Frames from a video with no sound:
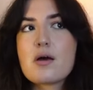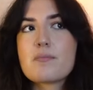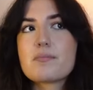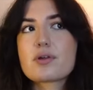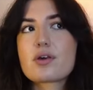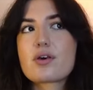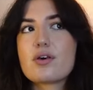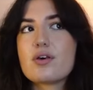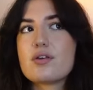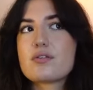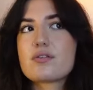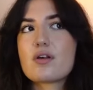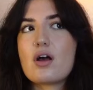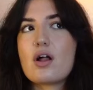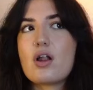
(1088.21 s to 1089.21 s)

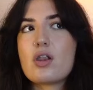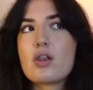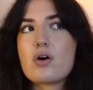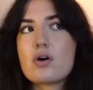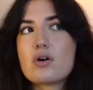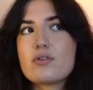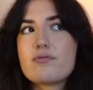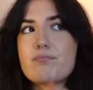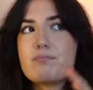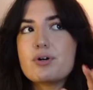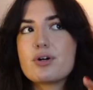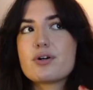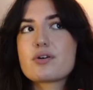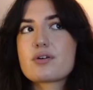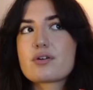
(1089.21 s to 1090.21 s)
because a lot of
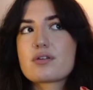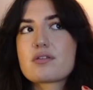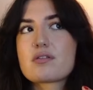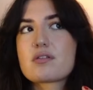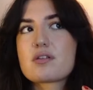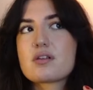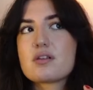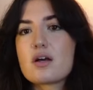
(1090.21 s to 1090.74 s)
books,